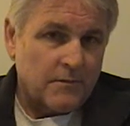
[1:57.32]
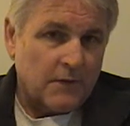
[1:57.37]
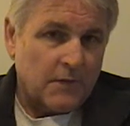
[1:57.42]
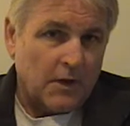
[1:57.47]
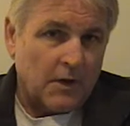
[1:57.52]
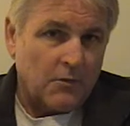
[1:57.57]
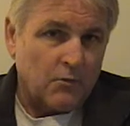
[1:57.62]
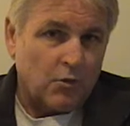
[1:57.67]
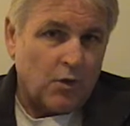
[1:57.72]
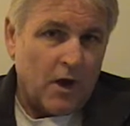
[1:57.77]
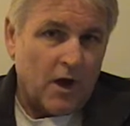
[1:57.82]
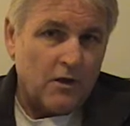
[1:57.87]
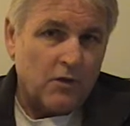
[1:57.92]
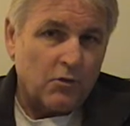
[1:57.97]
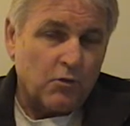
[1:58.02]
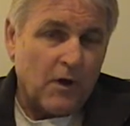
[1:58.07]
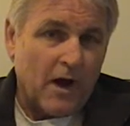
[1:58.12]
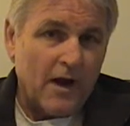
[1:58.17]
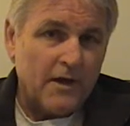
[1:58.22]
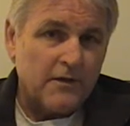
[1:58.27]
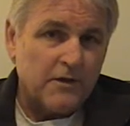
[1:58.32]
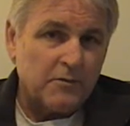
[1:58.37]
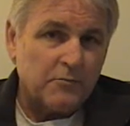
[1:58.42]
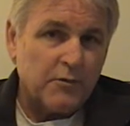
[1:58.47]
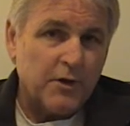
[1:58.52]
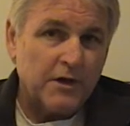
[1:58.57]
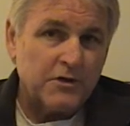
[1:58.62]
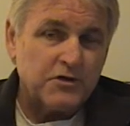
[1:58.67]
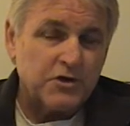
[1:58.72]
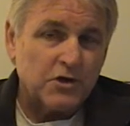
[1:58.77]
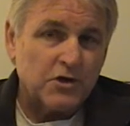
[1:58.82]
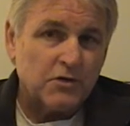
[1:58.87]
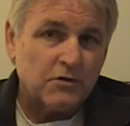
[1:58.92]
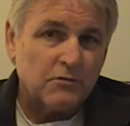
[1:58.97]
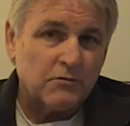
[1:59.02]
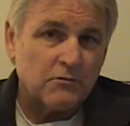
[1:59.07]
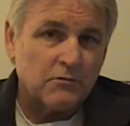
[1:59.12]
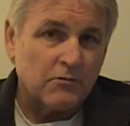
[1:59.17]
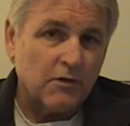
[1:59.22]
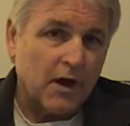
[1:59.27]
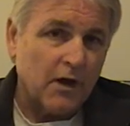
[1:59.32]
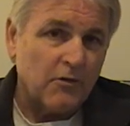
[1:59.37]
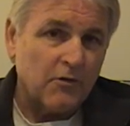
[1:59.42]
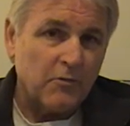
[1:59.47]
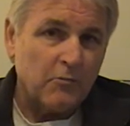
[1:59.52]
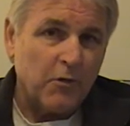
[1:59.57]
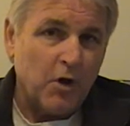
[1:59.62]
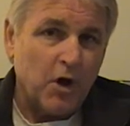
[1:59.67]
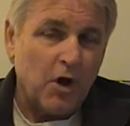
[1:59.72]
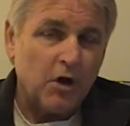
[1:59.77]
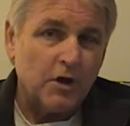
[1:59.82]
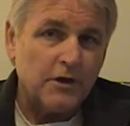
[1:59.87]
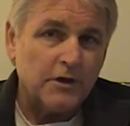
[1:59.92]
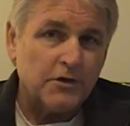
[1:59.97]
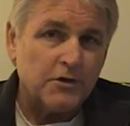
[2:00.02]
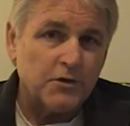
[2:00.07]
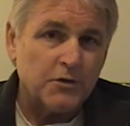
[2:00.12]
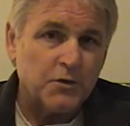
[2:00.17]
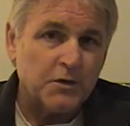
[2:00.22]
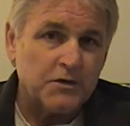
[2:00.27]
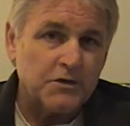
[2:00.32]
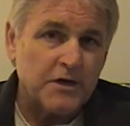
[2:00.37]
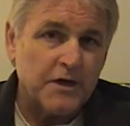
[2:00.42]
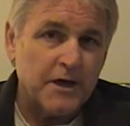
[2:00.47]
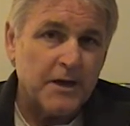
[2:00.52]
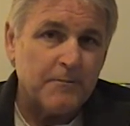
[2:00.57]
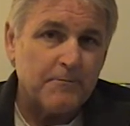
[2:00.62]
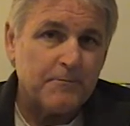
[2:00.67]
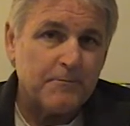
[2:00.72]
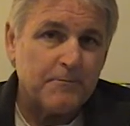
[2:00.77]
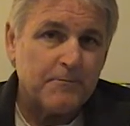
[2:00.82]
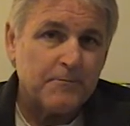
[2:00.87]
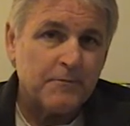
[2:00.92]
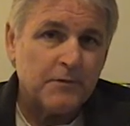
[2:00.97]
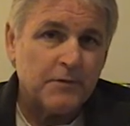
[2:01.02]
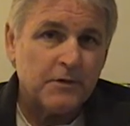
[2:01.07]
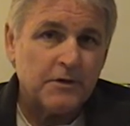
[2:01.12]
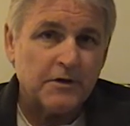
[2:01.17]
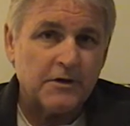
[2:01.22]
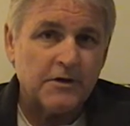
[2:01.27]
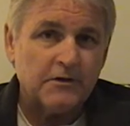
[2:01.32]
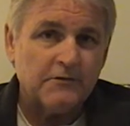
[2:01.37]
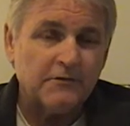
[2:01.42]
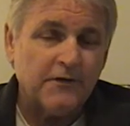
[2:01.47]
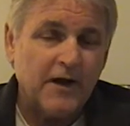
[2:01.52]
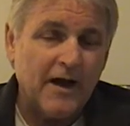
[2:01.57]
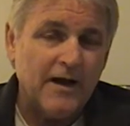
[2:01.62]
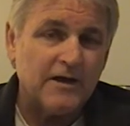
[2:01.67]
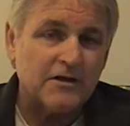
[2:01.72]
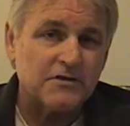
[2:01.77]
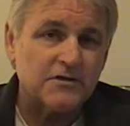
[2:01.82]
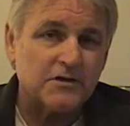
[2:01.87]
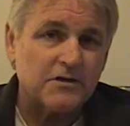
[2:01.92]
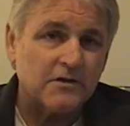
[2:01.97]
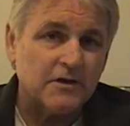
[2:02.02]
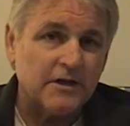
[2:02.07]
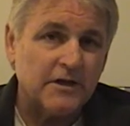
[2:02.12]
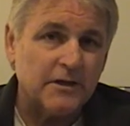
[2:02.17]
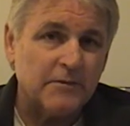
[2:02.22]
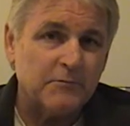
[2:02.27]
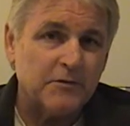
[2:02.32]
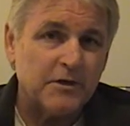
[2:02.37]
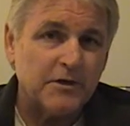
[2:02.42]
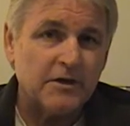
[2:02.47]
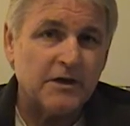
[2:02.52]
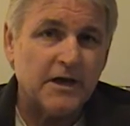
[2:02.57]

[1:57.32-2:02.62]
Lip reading: And while the writhing pitcher ground the ball into his hip, defiance gleamed in